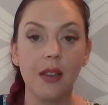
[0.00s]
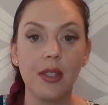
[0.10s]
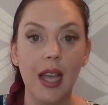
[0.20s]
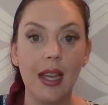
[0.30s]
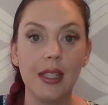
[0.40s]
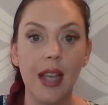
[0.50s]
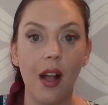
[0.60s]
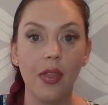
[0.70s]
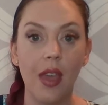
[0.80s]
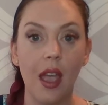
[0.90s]
of sites
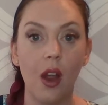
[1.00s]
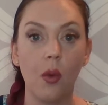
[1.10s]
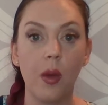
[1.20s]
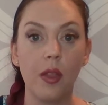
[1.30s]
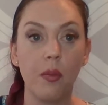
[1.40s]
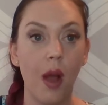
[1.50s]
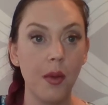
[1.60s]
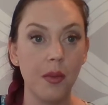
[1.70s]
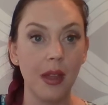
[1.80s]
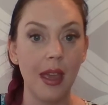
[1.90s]
out there with
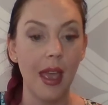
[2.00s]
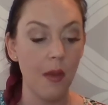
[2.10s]
probably